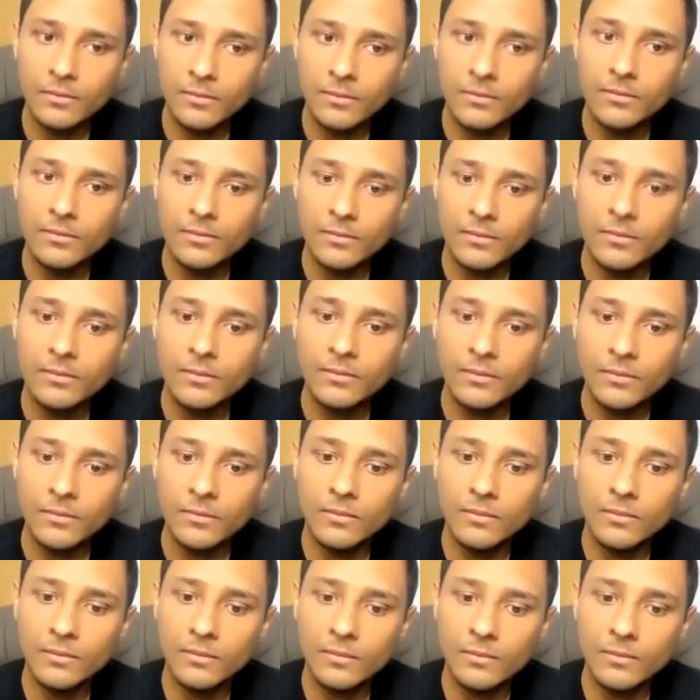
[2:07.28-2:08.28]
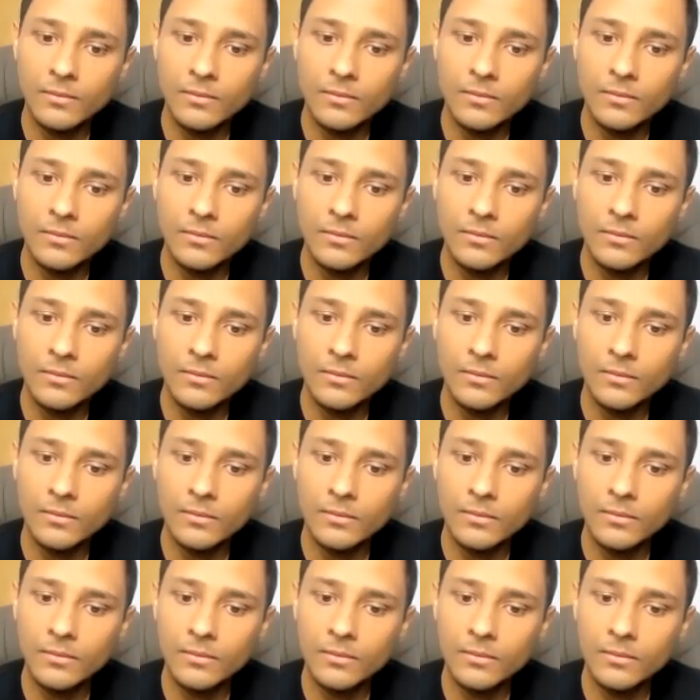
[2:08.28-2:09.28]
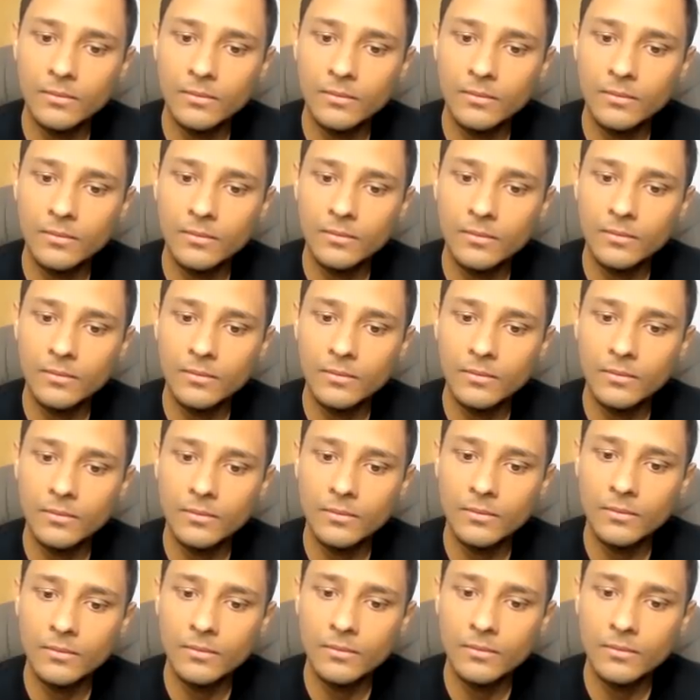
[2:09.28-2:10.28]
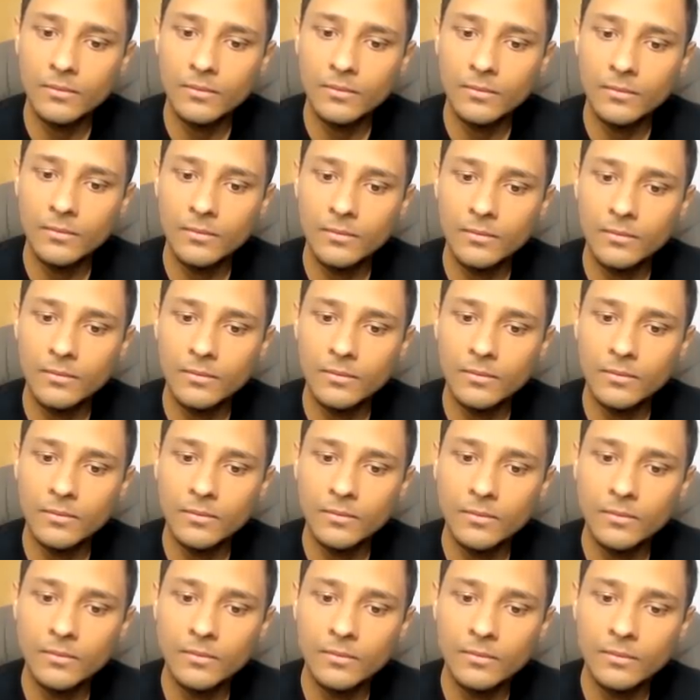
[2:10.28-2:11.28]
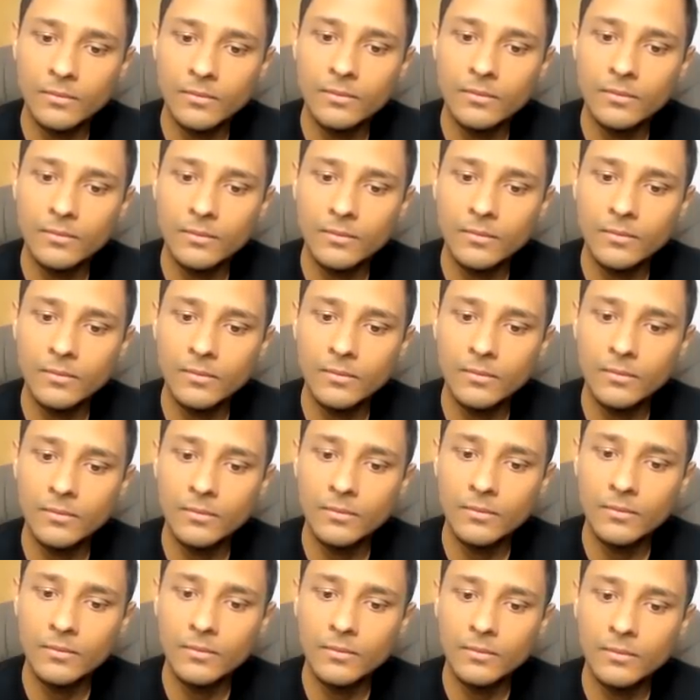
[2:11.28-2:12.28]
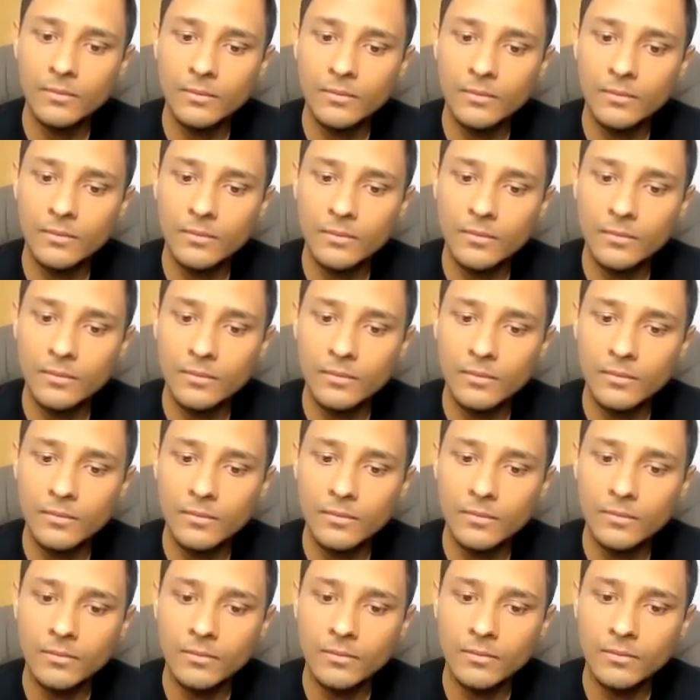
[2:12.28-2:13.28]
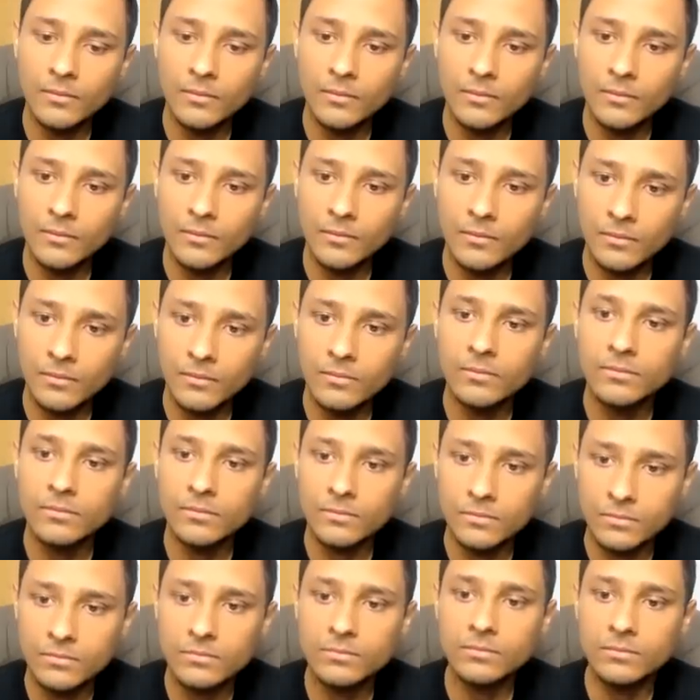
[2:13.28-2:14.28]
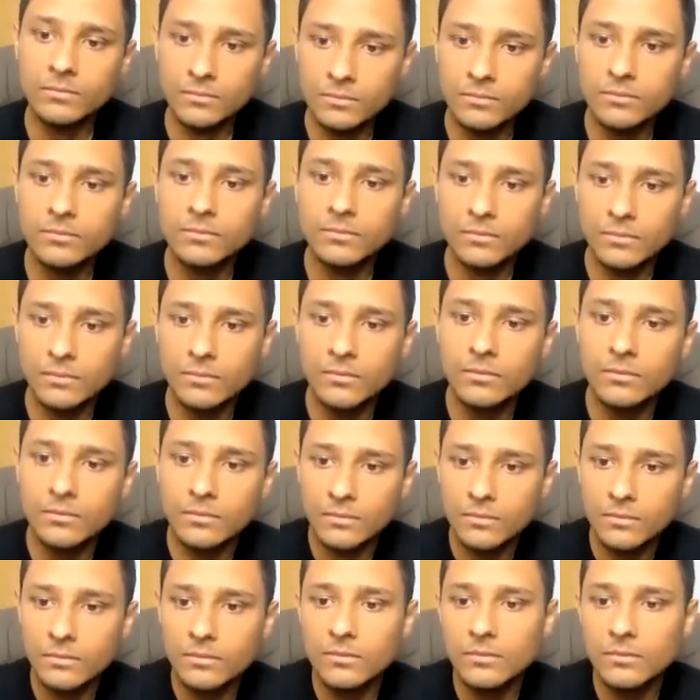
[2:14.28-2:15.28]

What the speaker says: This person isn't speaking.